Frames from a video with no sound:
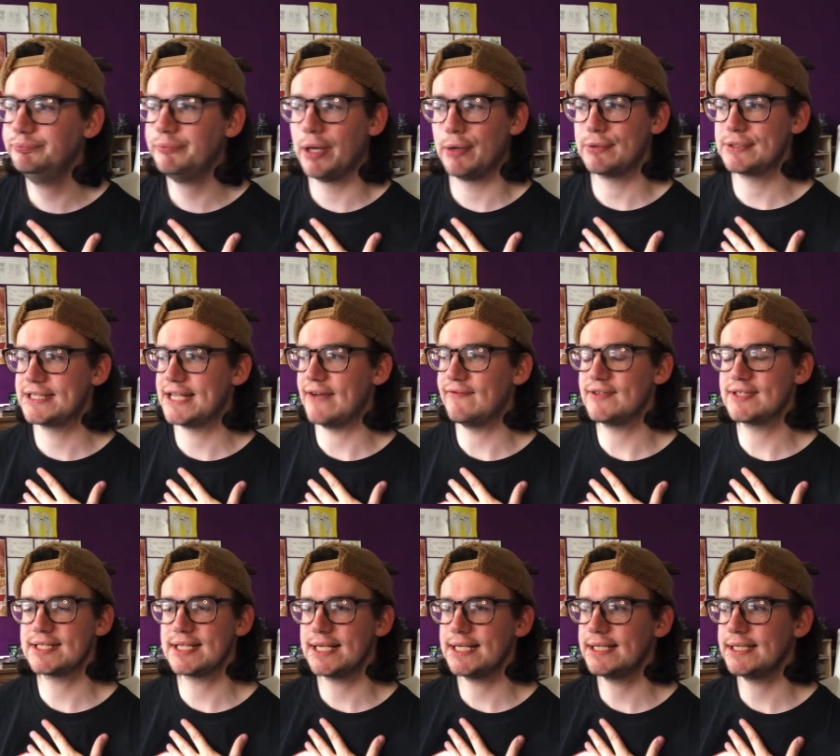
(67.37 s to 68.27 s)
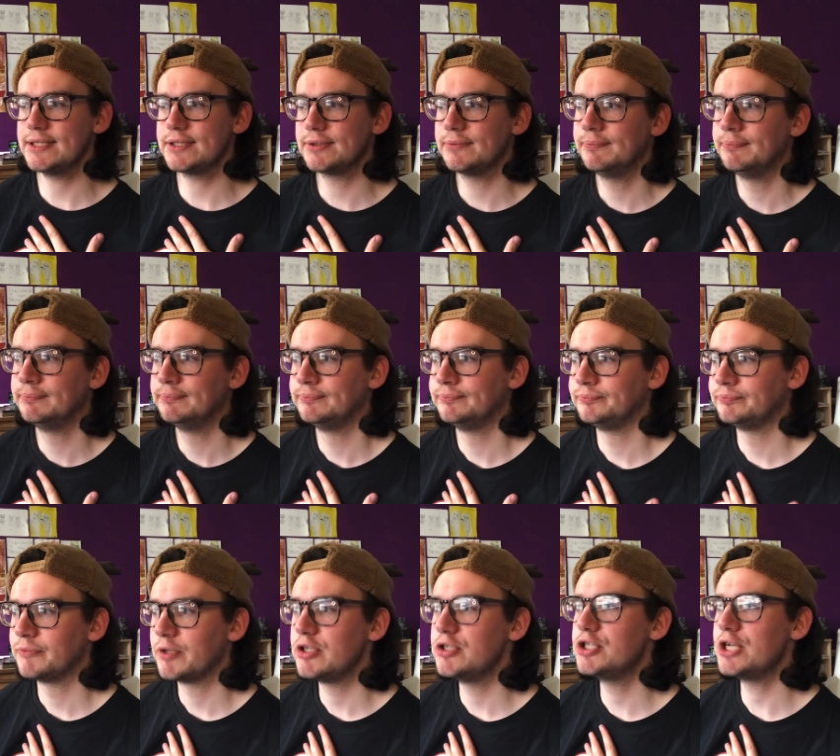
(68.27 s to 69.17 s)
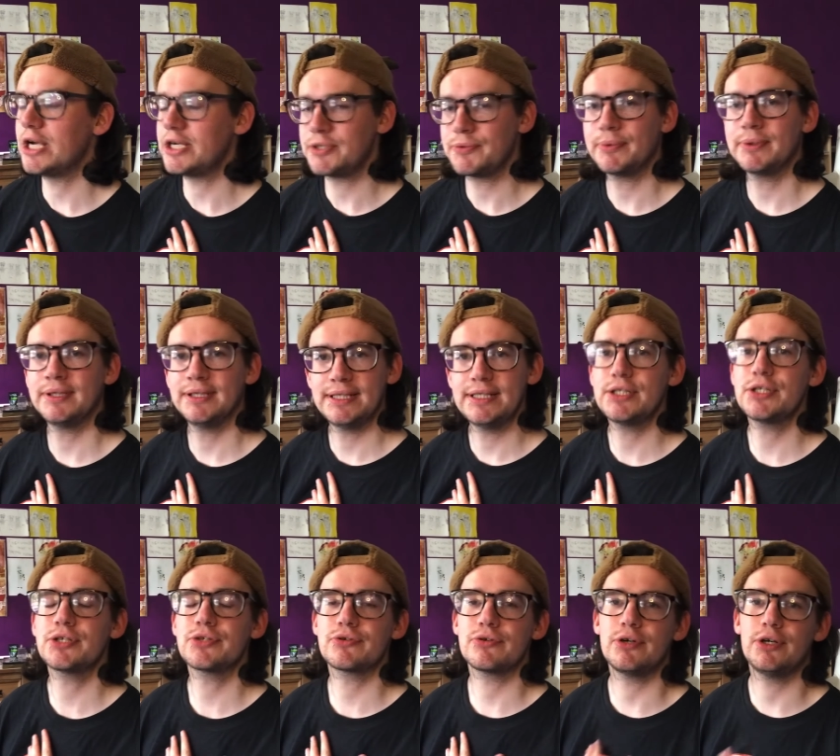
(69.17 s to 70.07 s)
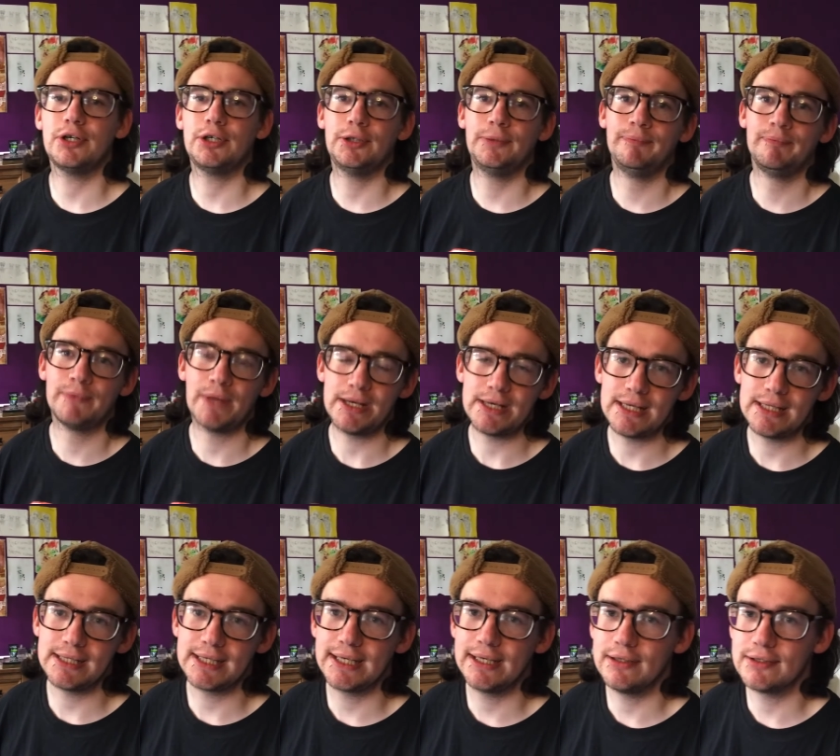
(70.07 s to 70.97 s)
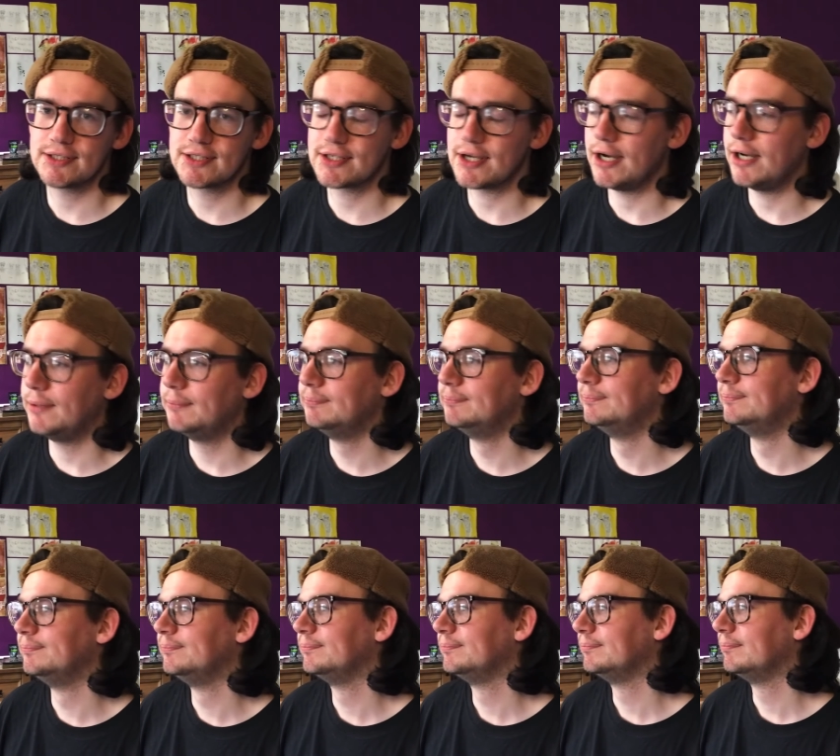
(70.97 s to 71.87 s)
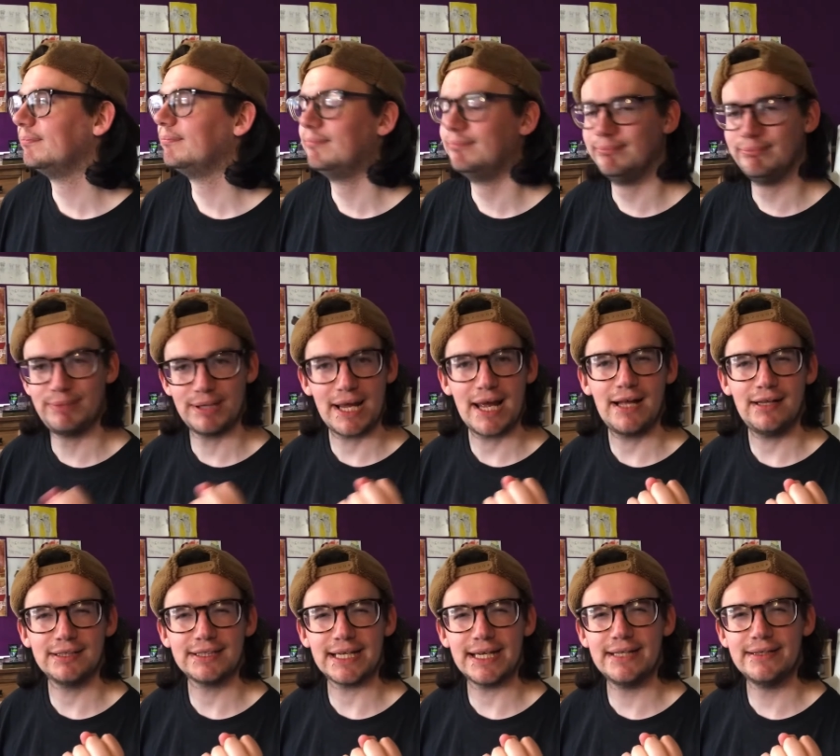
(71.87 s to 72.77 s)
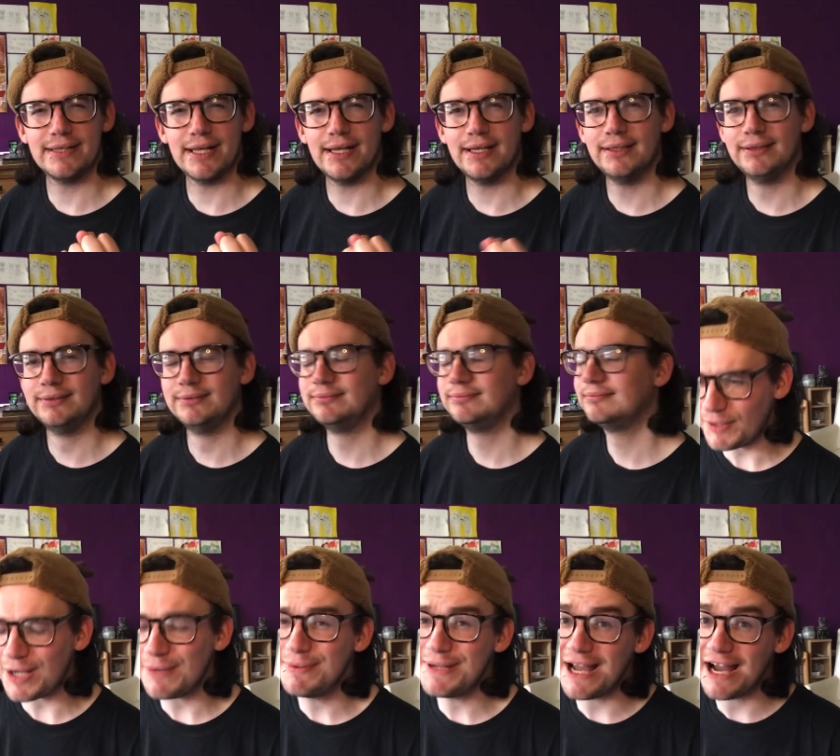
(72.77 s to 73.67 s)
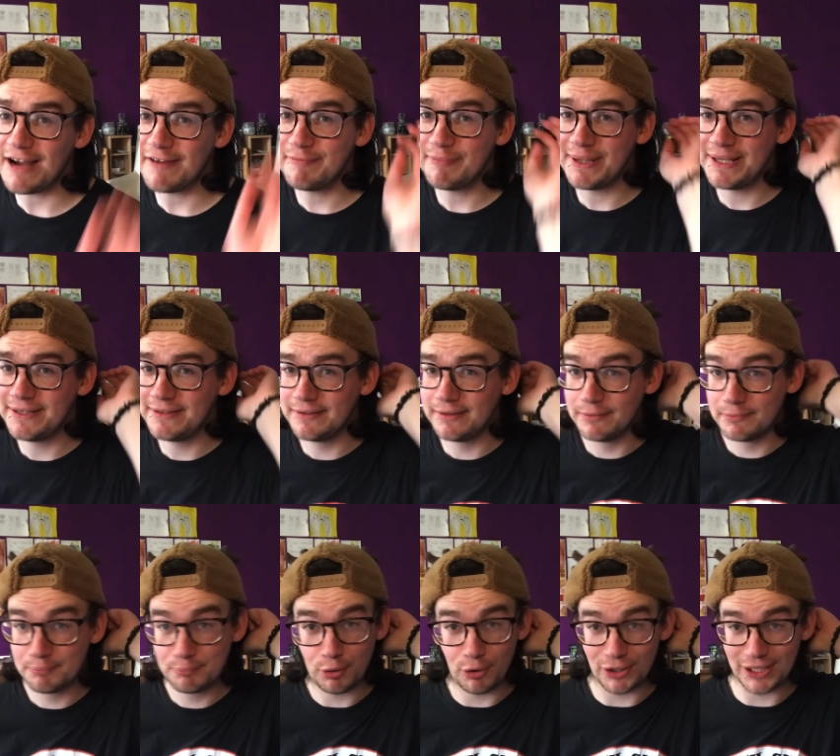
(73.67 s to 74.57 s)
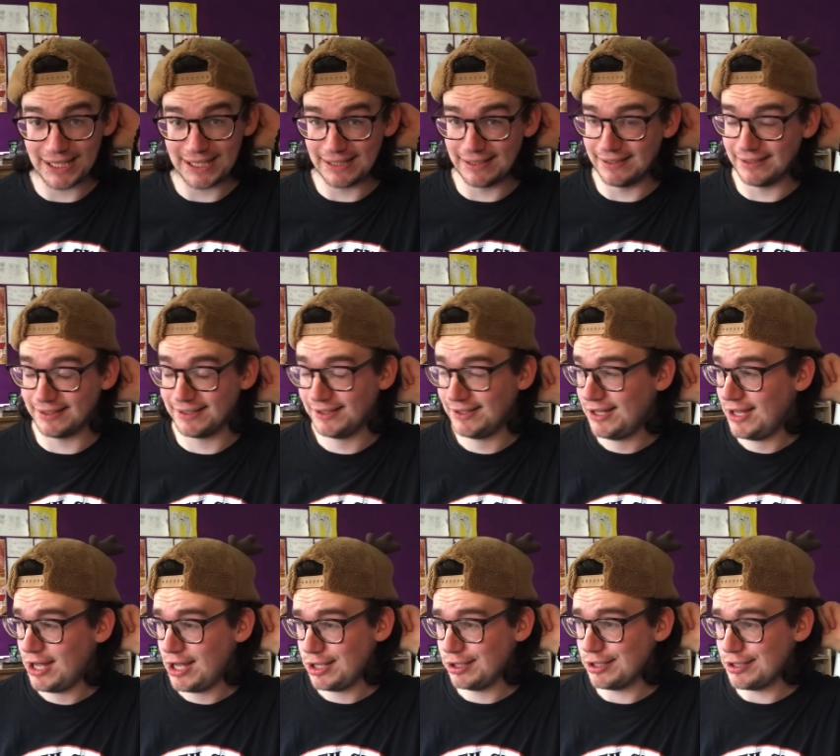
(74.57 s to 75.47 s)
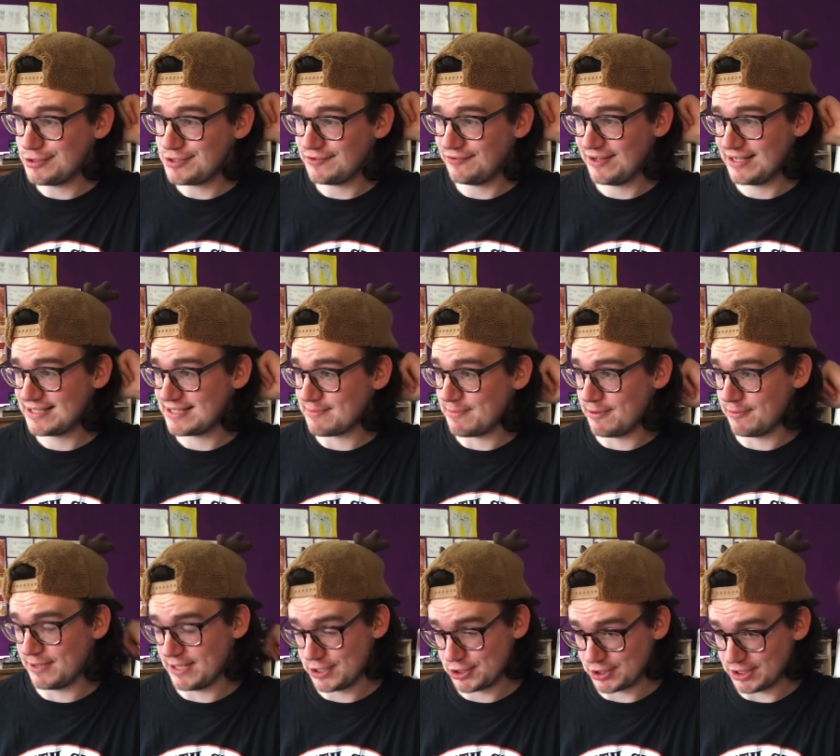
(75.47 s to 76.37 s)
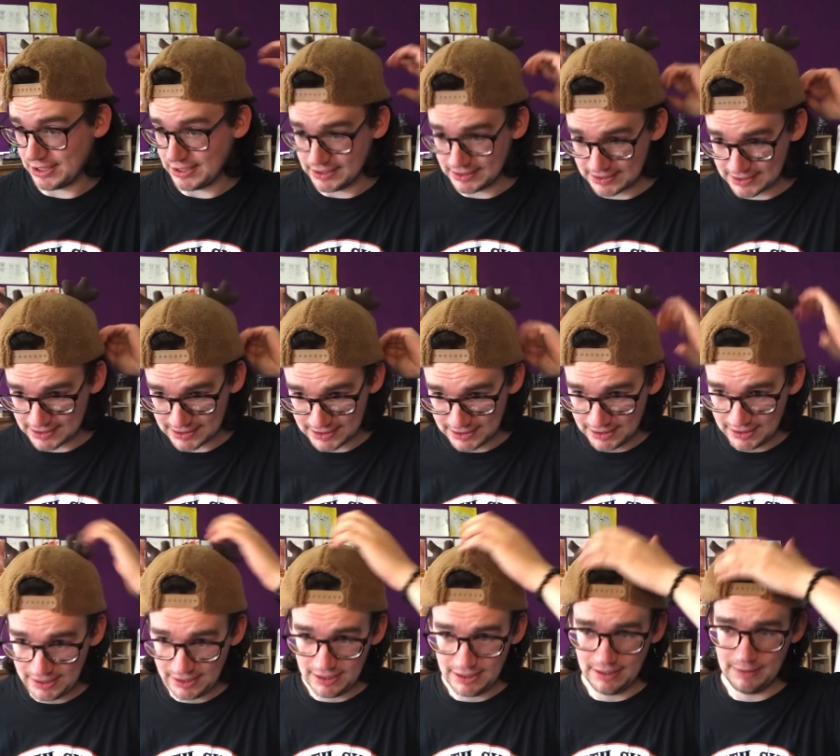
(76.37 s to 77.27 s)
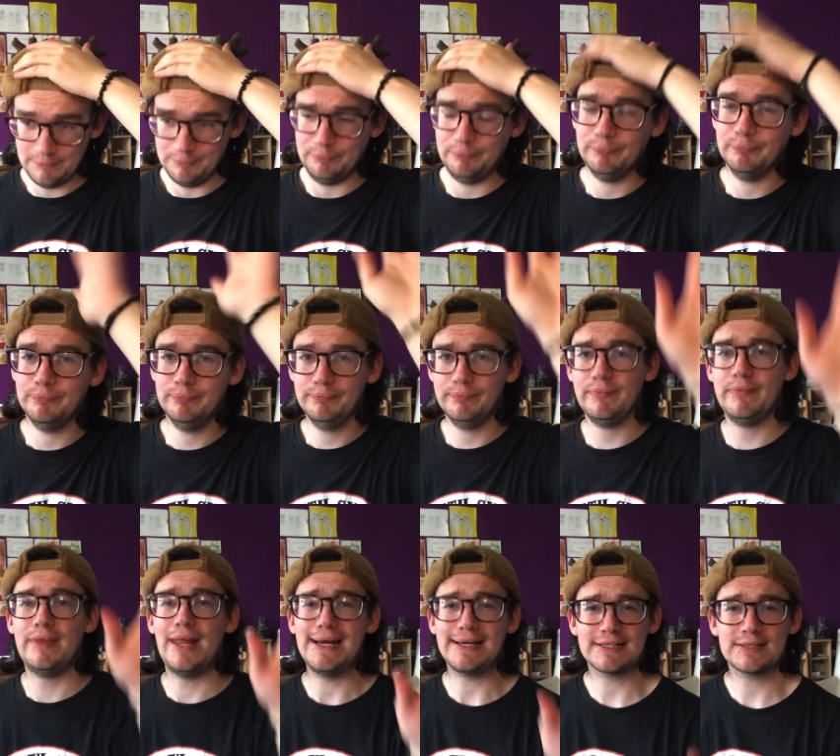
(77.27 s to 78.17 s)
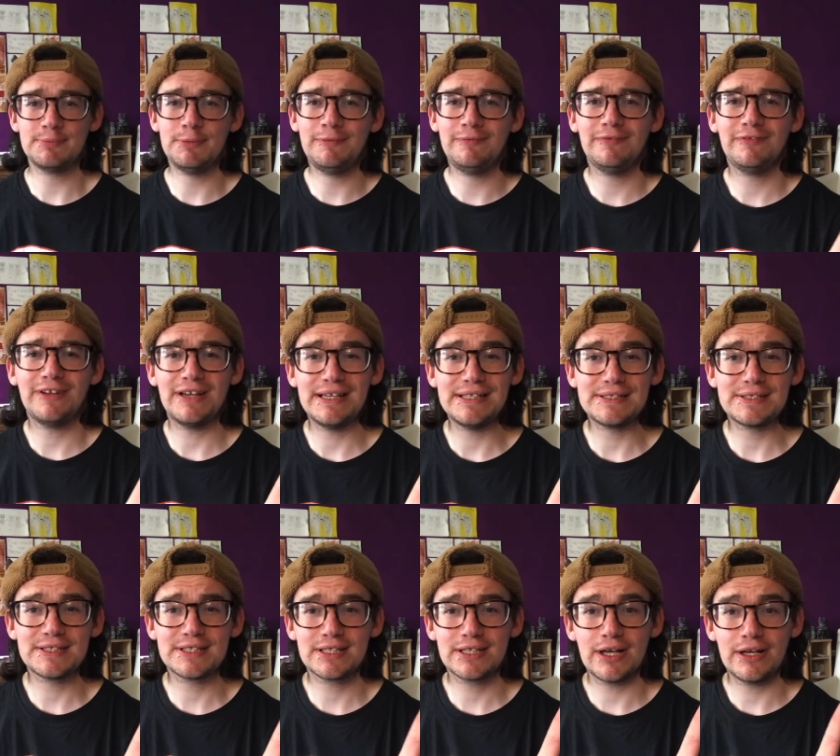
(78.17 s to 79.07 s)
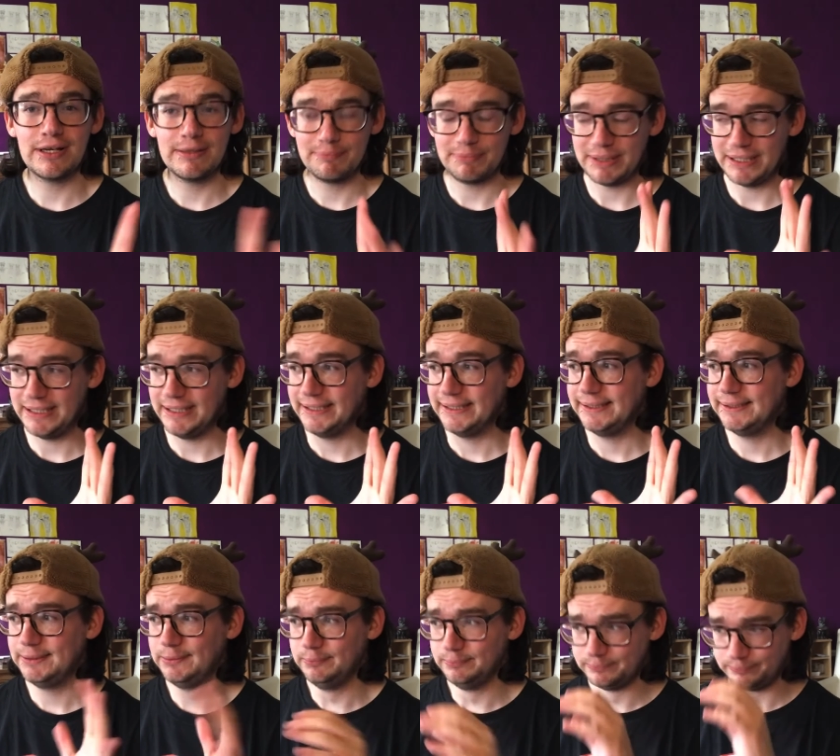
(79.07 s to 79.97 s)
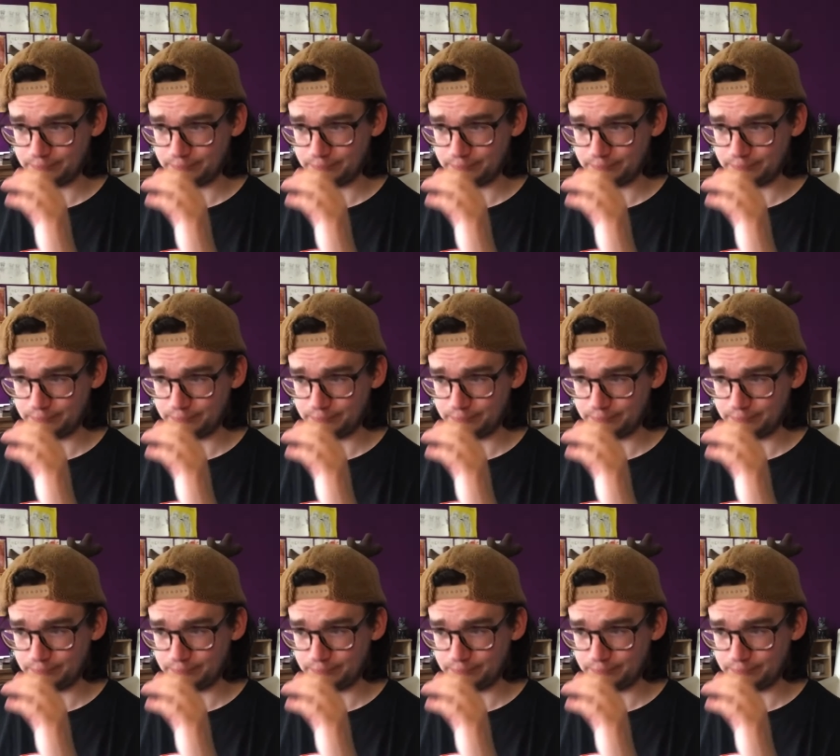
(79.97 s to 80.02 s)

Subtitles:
I was devastated. Genuinely distraught. I nearly killed Scott. But I held it in there. But yeah, I've been putting loads of things in my wish list. Next month is gonna be,